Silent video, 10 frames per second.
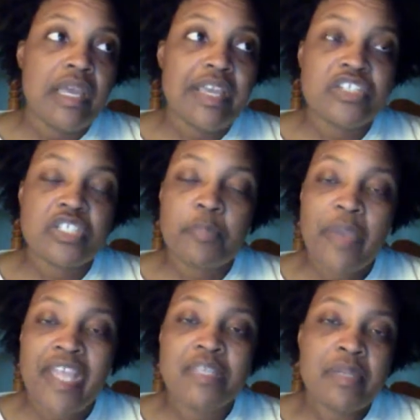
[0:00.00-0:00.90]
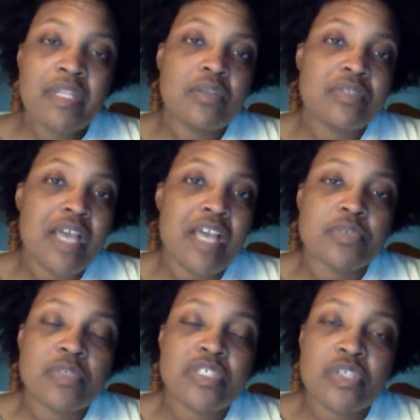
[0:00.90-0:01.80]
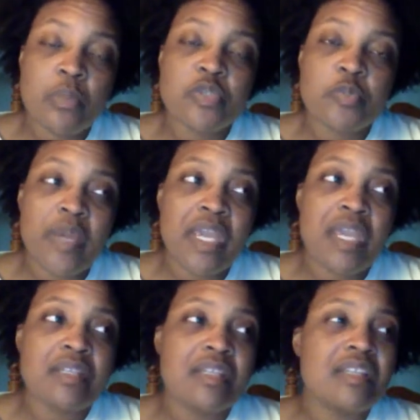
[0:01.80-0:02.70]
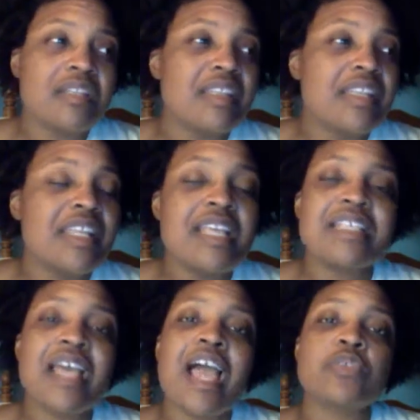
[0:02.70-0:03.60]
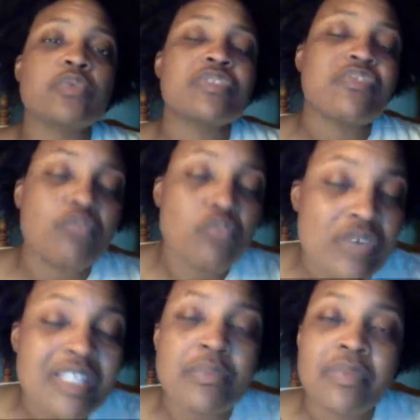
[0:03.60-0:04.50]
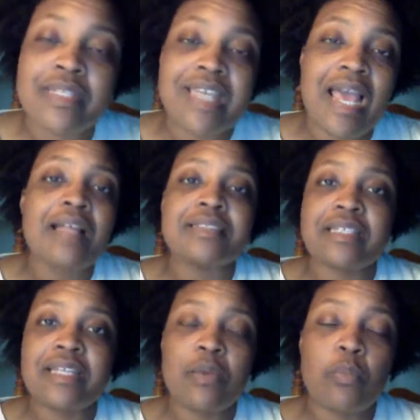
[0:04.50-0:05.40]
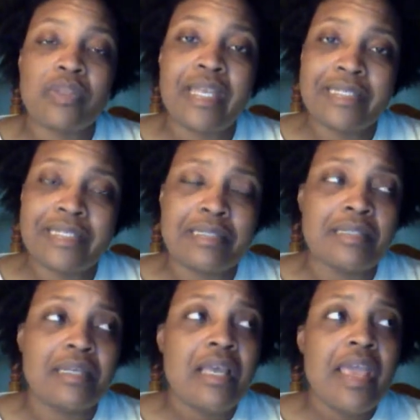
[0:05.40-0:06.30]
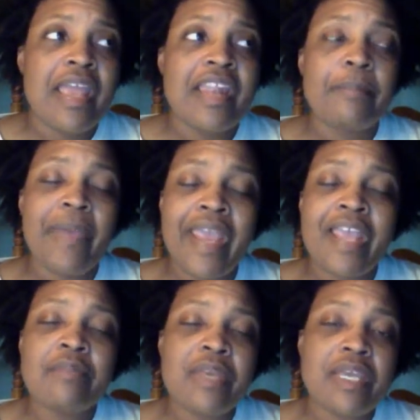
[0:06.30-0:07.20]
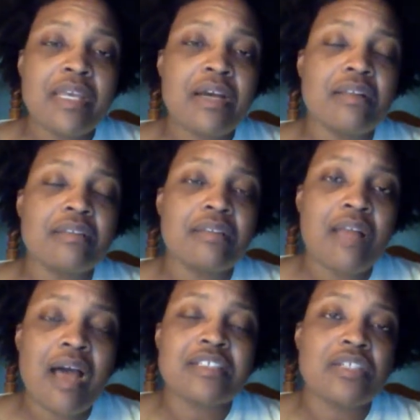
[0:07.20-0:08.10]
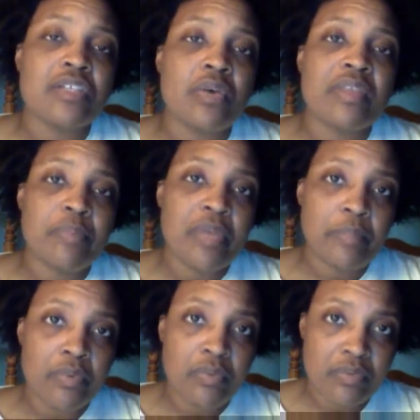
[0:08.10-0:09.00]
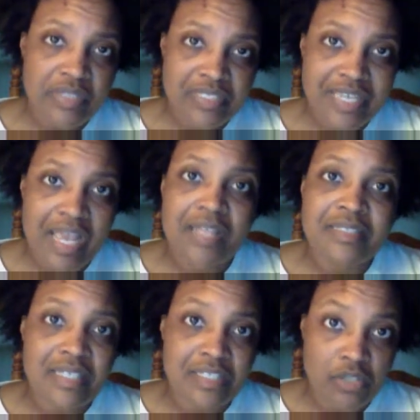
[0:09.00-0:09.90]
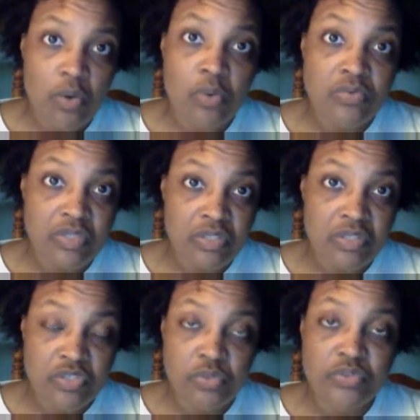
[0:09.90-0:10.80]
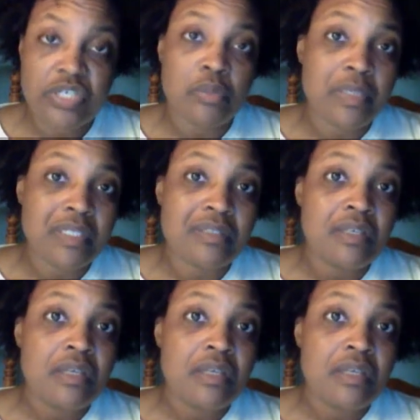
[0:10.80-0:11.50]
It just pains me that those guys were in so much pain. These guys were really, really talented in what they did, and it pained me a lot to know that people as talented as those two gentlemen